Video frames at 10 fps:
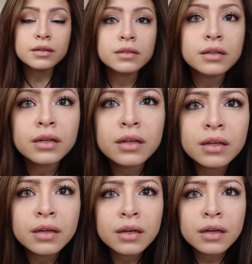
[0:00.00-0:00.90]

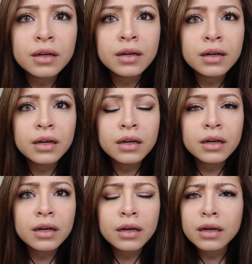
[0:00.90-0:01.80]

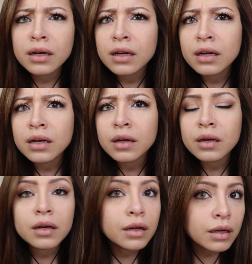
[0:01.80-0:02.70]

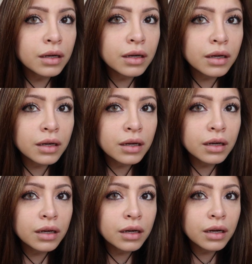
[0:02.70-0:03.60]

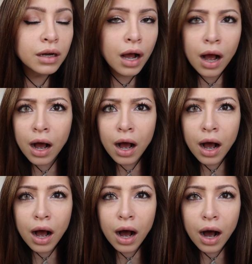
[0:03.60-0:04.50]

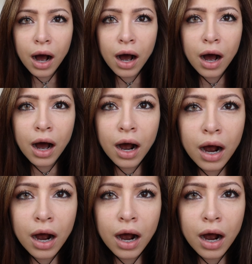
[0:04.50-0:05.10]
[no speech]